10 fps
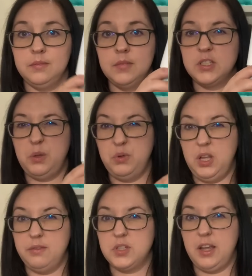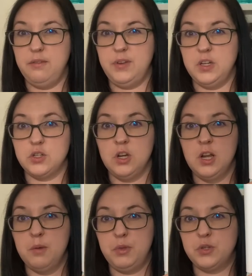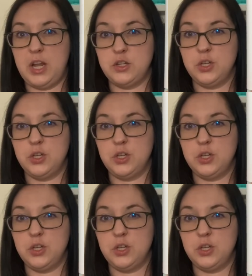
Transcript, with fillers: because I would love to get it finished. But there's actually